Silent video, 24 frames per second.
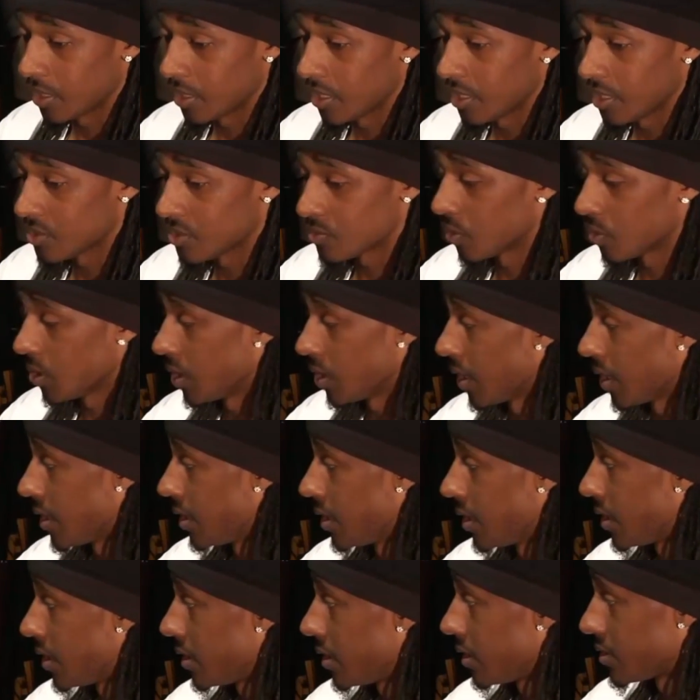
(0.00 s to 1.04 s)
he's really
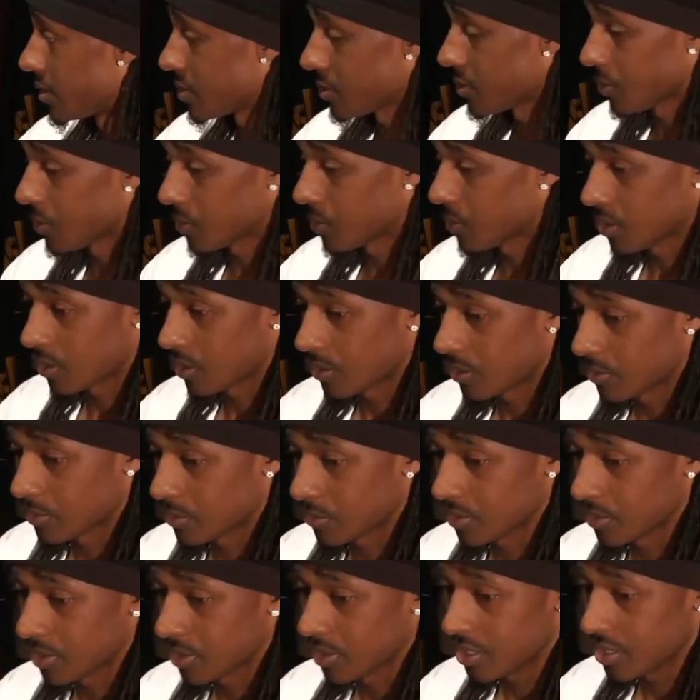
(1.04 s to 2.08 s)
athletic. So,
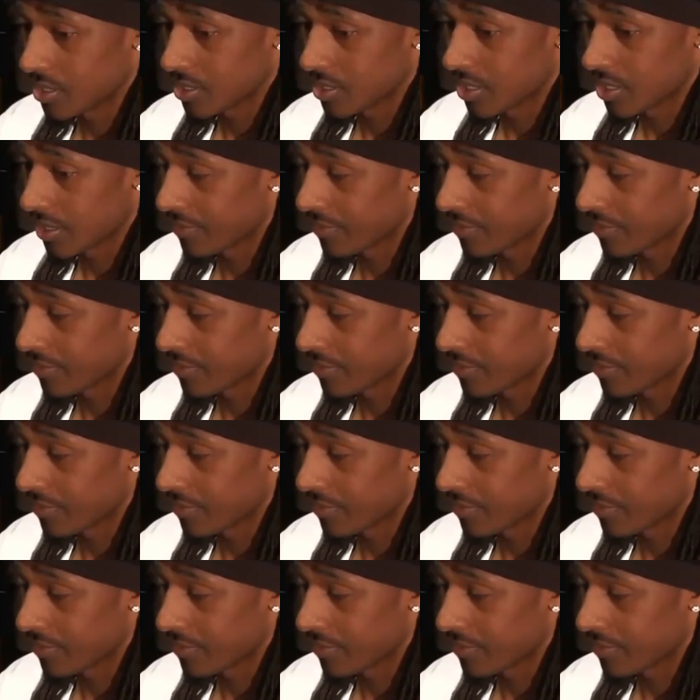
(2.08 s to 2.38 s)
he's